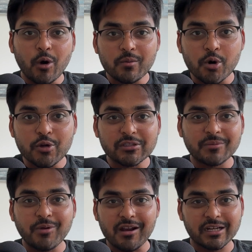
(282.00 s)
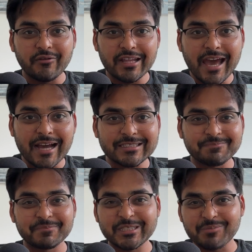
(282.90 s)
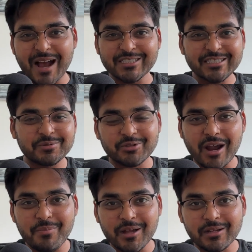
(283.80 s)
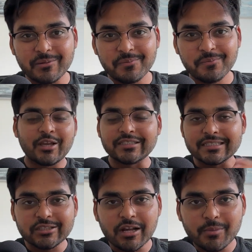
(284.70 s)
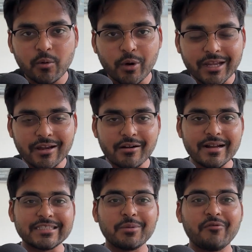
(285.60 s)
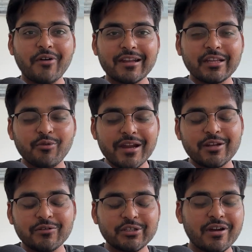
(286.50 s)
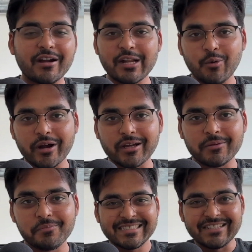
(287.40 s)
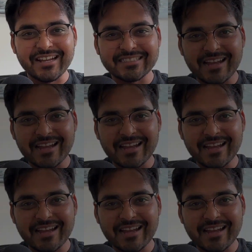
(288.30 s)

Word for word: want more tools and productivity hacks, smash that subscribe button because it's not about working hard, it's about finding the right tools so you hardly work. See you next